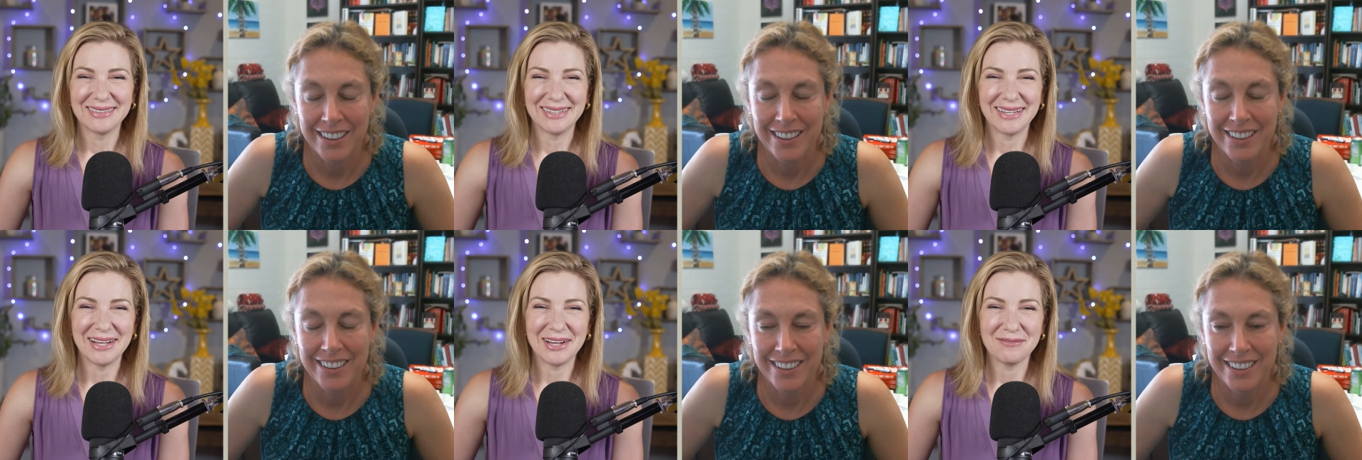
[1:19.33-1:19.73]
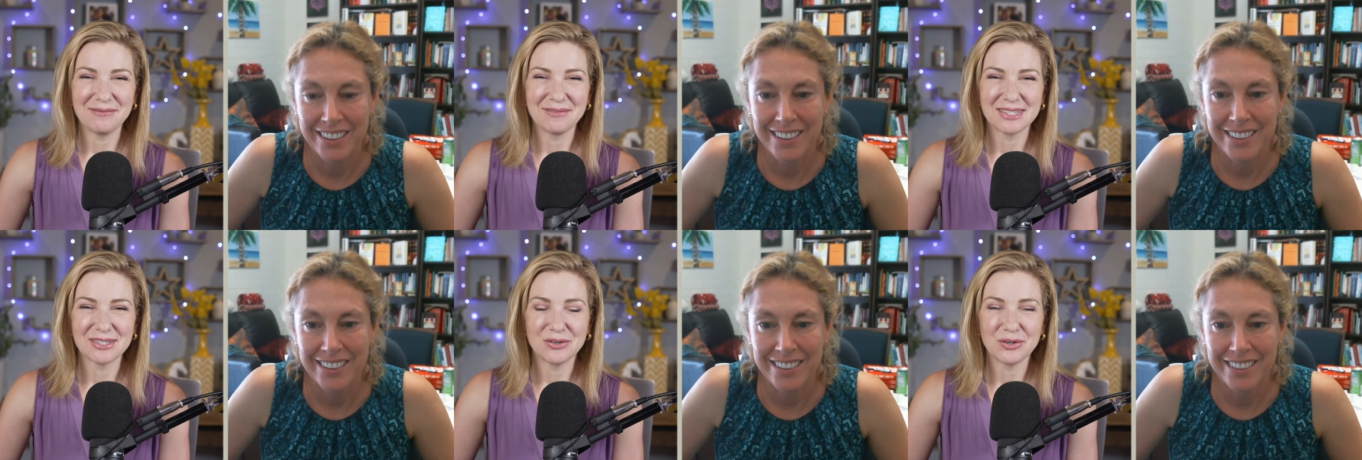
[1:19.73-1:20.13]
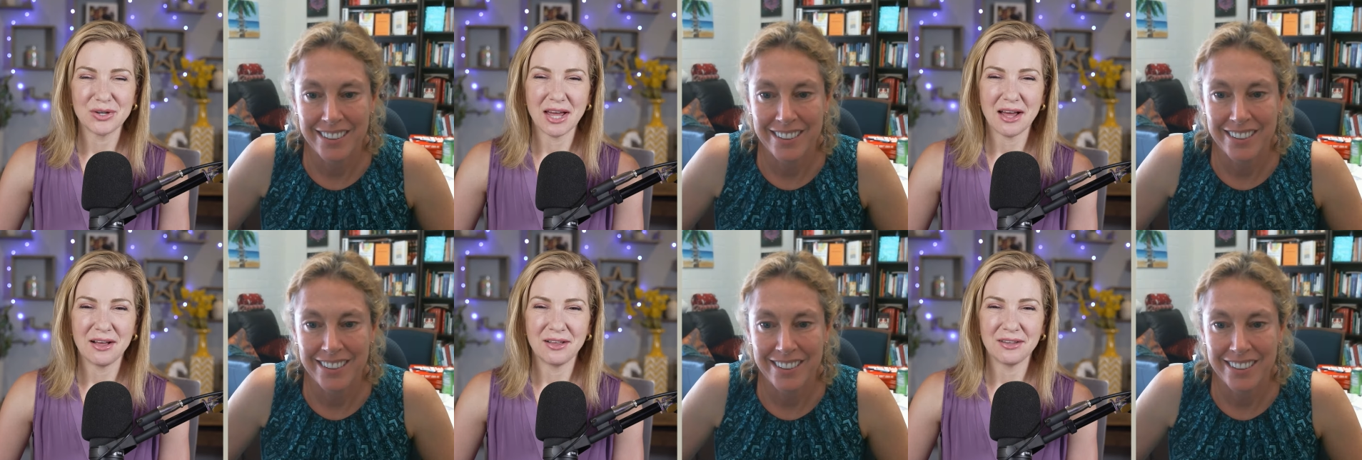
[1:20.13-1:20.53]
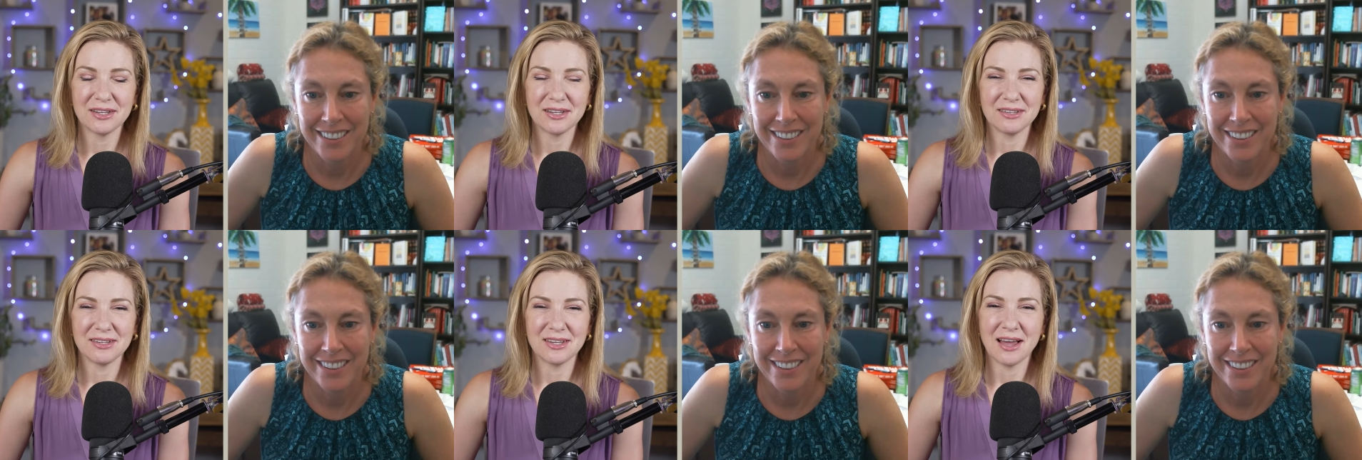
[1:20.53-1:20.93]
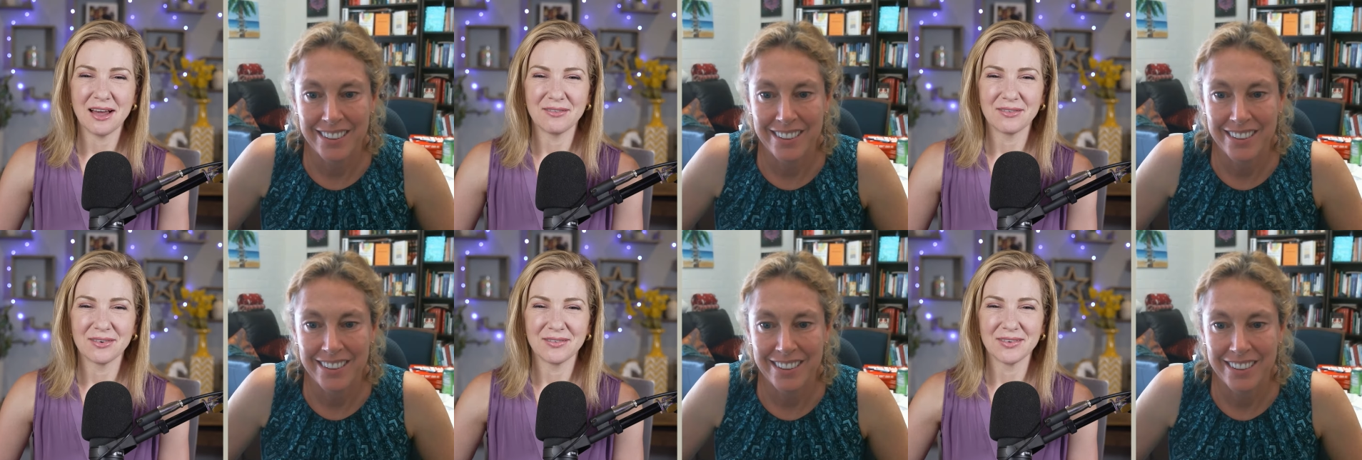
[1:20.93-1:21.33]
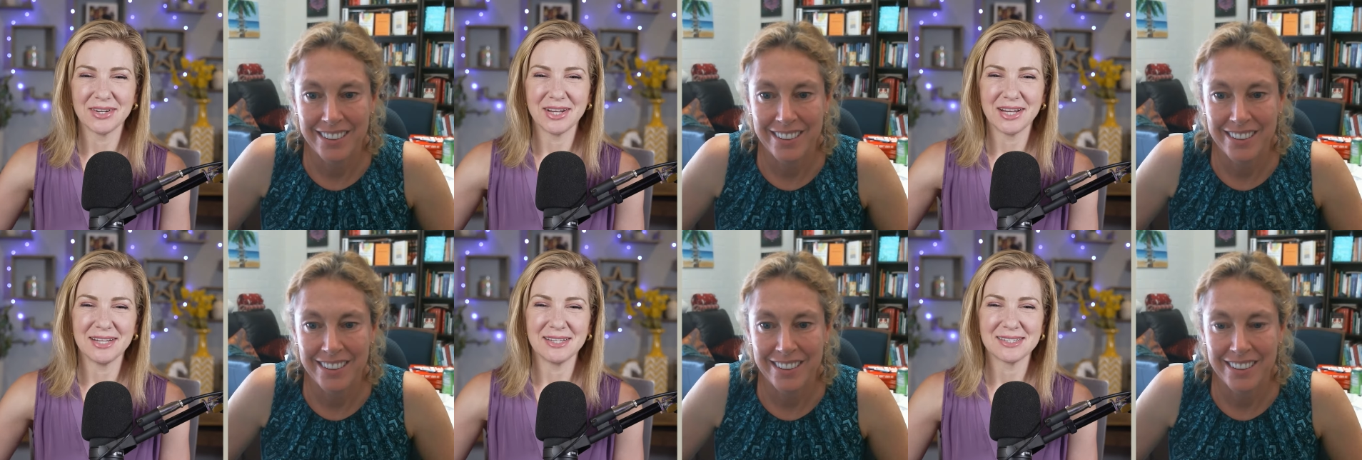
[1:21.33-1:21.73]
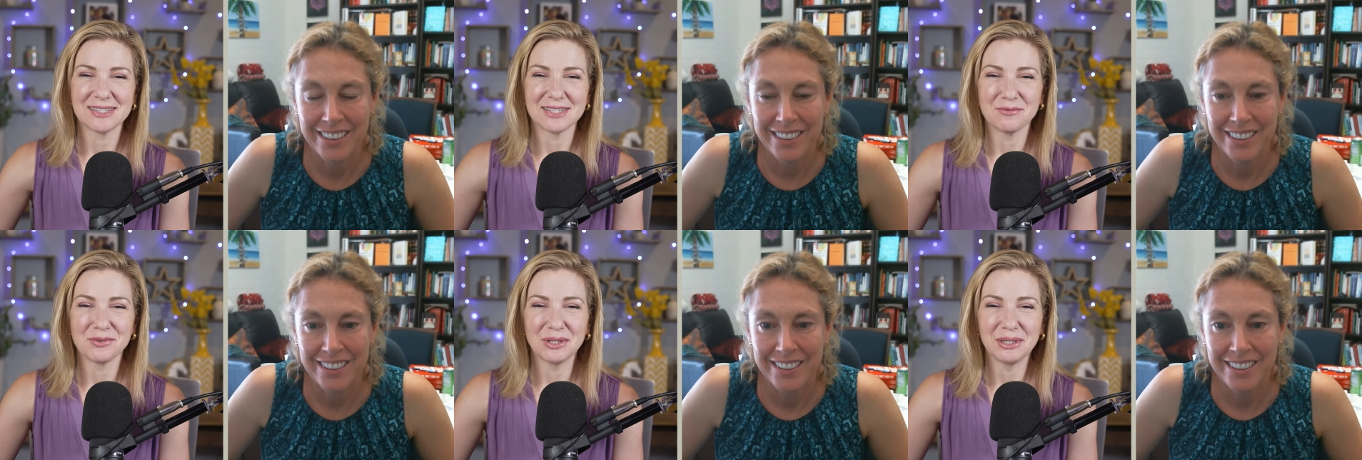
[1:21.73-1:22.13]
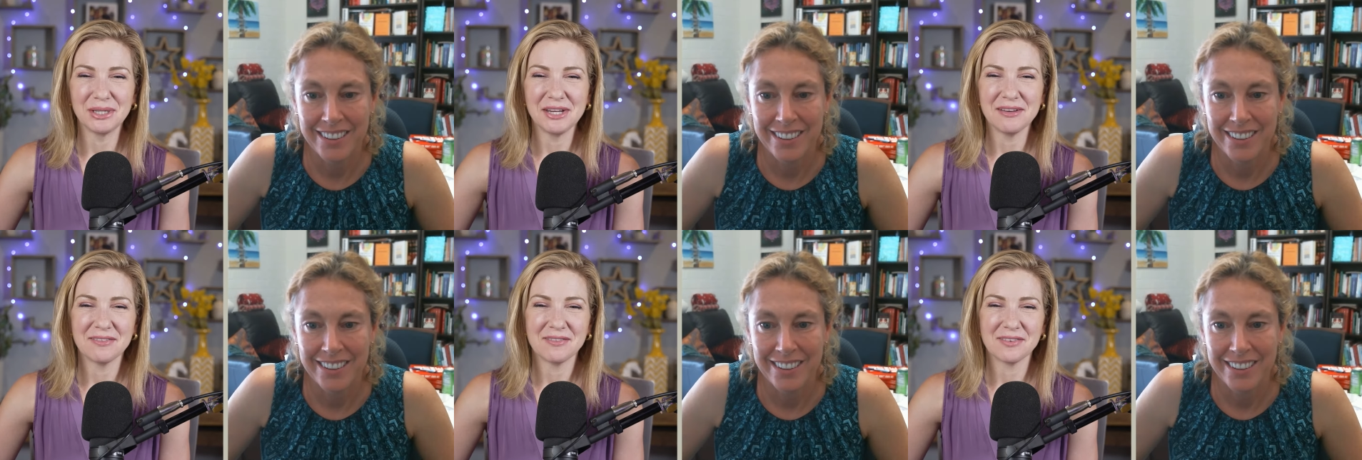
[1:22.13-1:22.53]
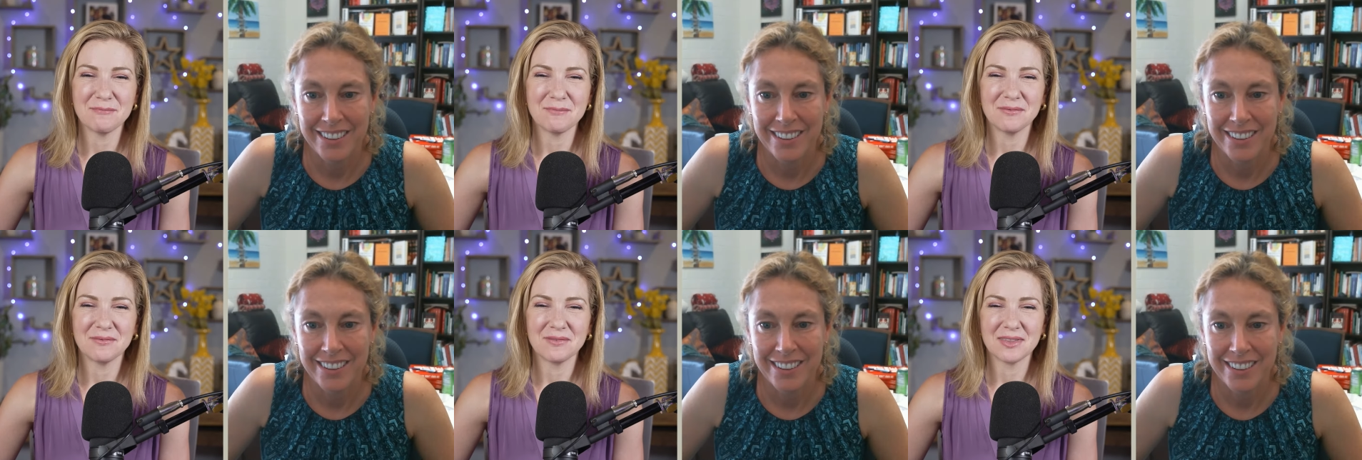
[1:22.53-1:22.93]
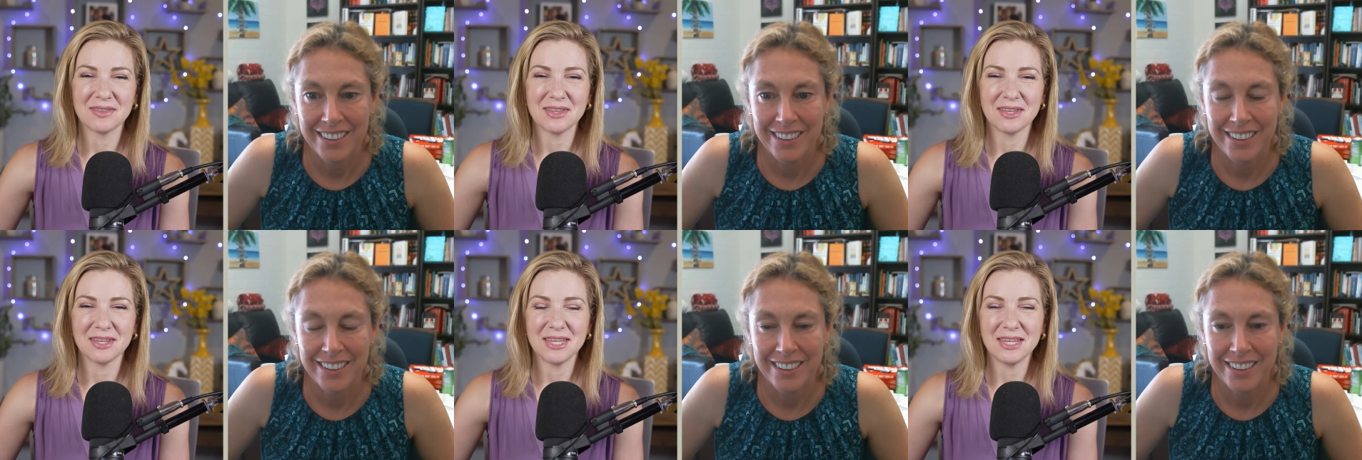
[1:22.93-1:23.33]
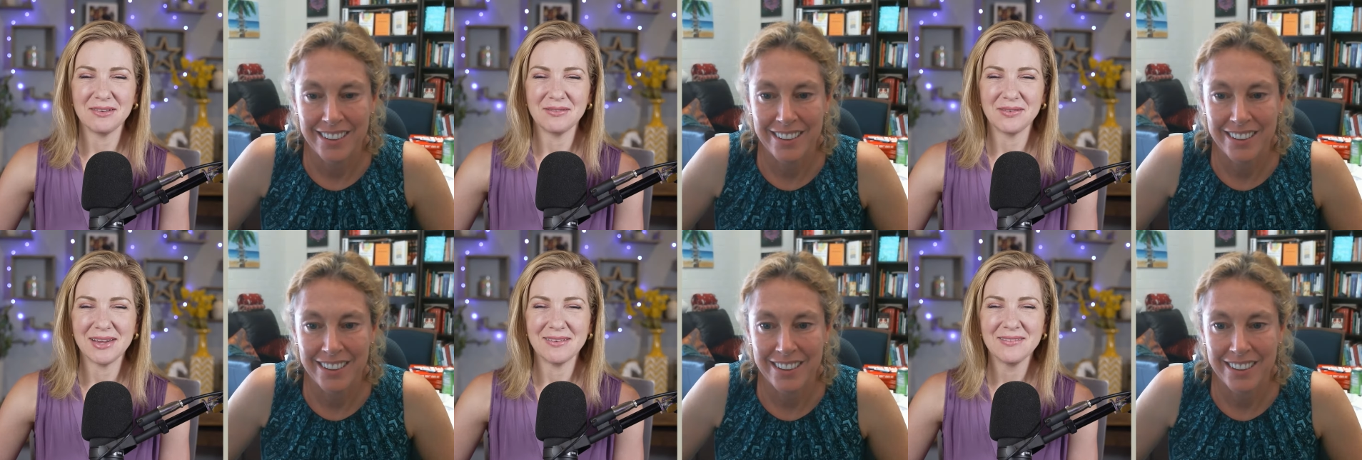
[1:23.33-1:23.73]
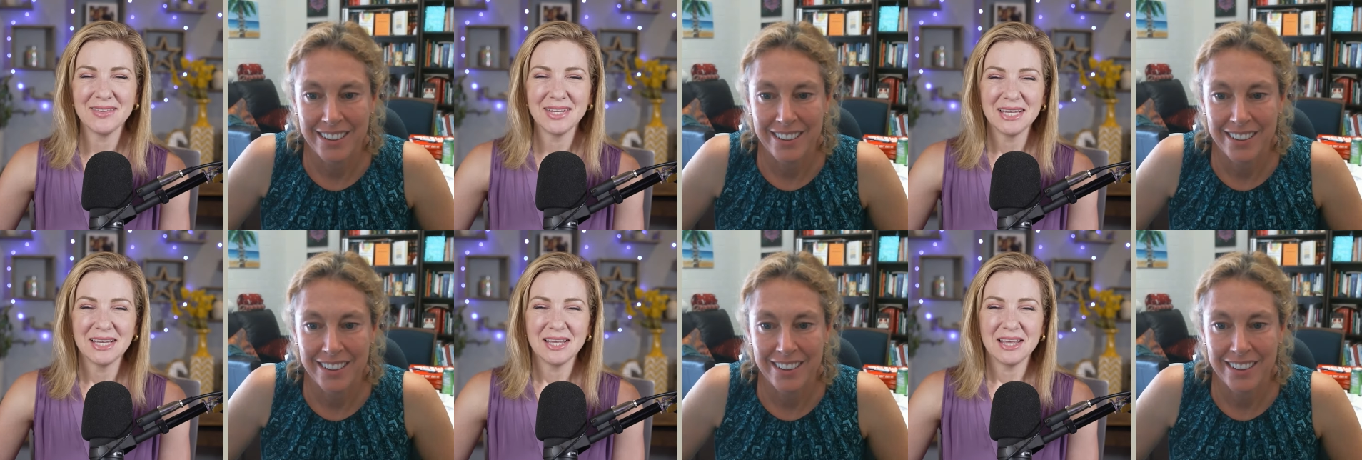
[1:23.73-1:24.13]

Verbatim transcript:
Speaker 1: um, SoCal, yeah, we're, we're getting some relief from the heat wave.